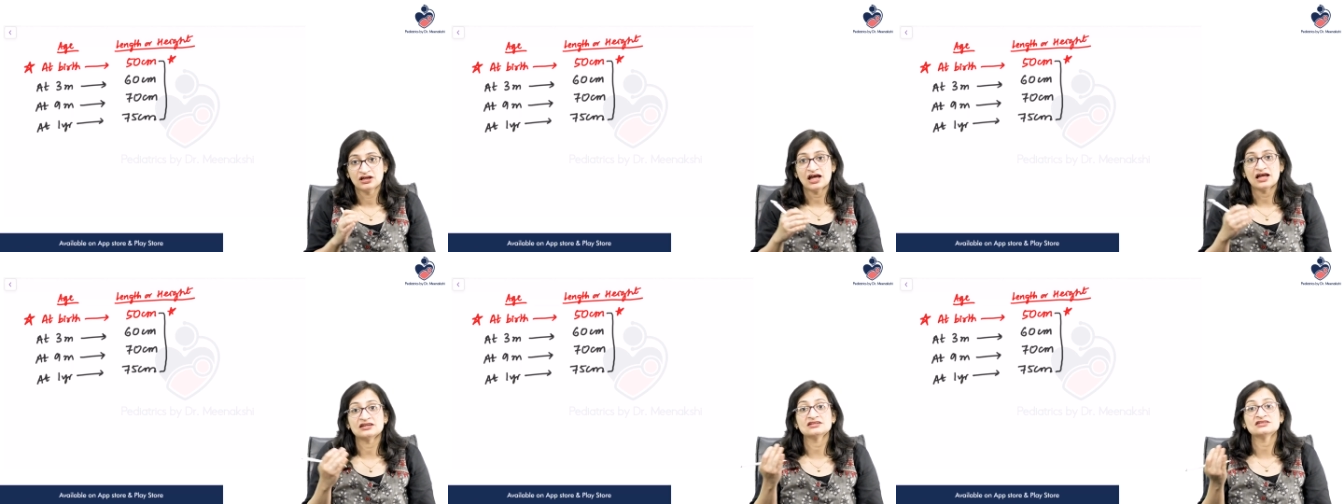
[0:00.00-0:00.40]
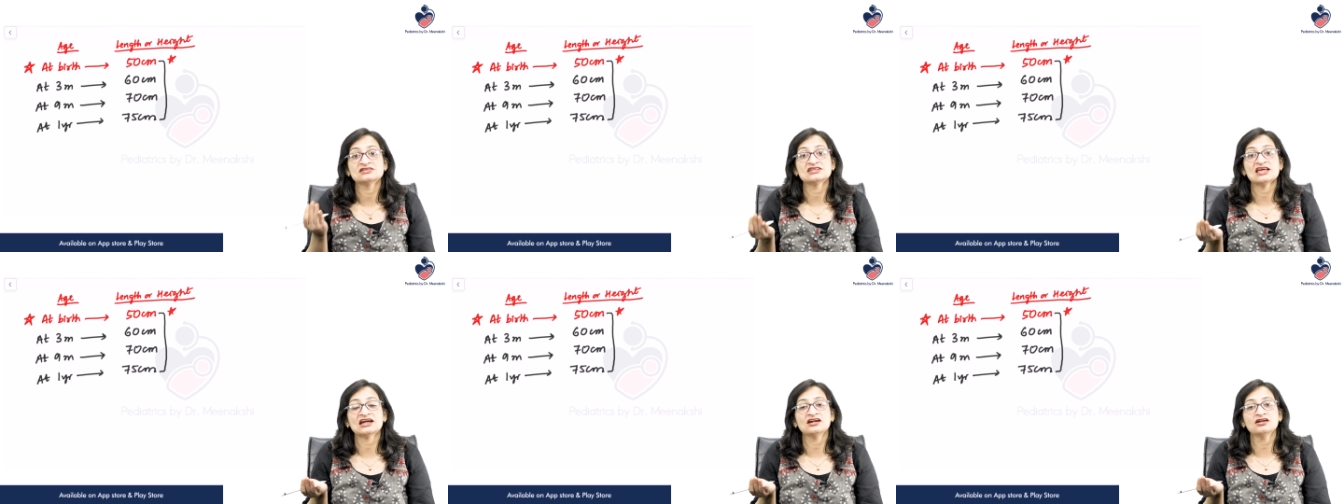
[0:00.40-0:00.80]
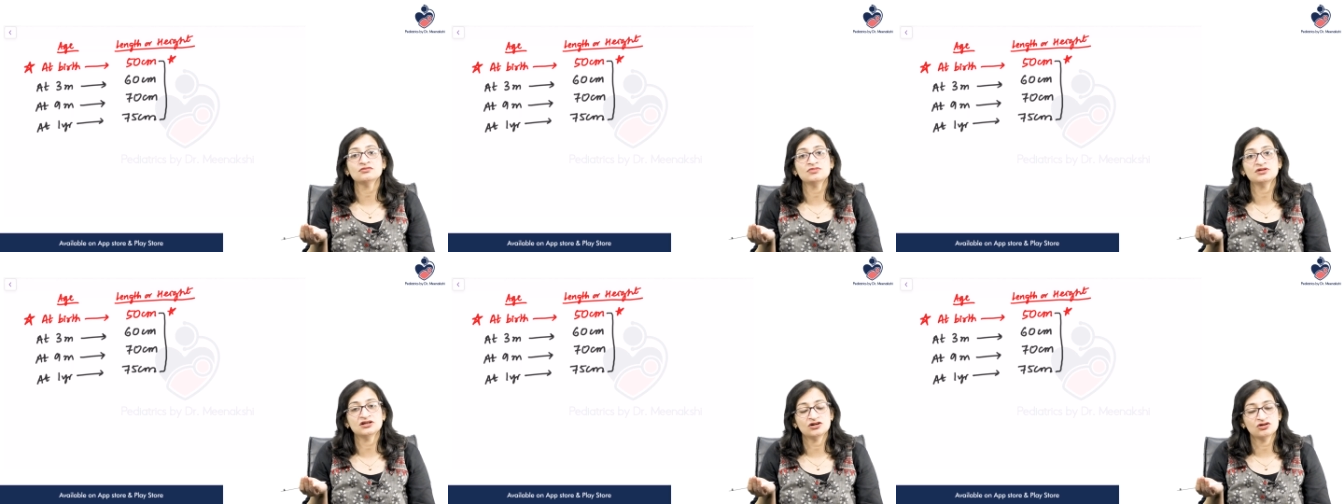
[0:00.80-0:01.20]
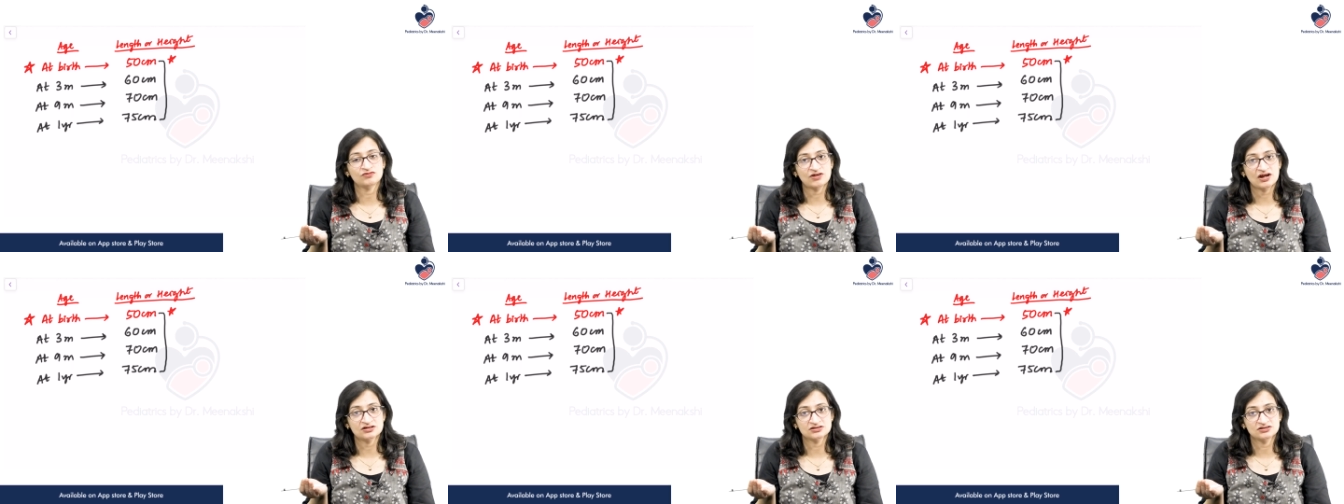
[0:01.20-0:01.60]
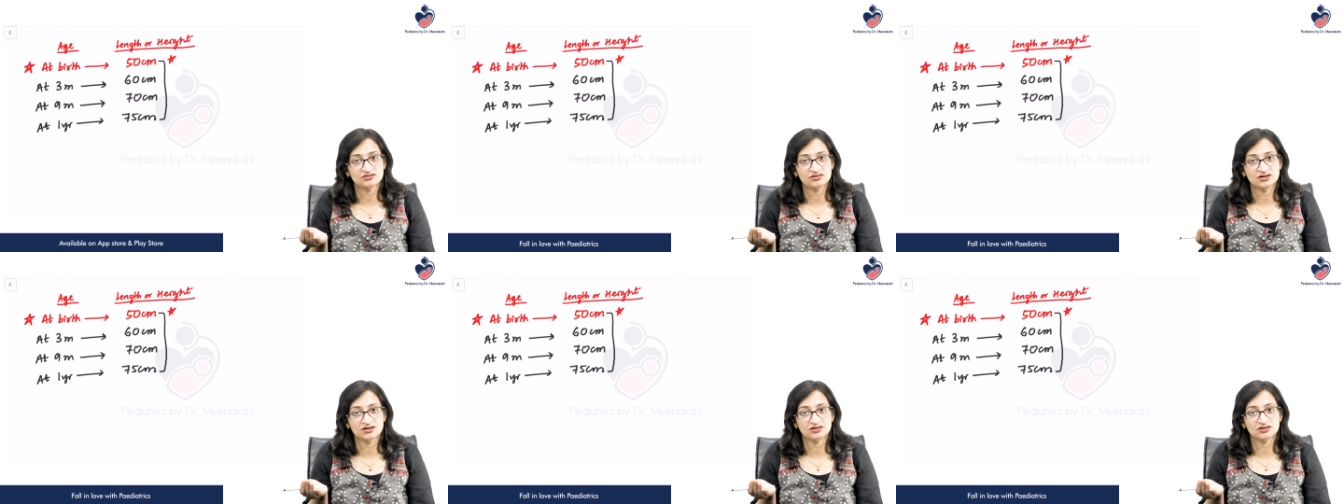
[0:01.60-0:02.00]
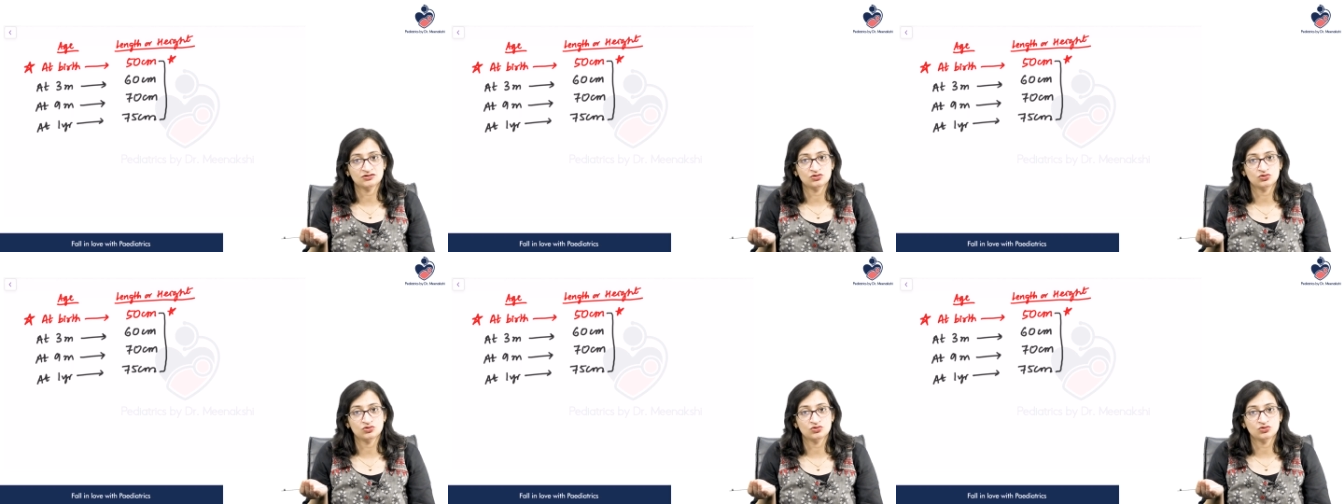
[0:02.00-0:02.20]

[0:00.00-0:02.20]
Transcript: And the second period of accelerated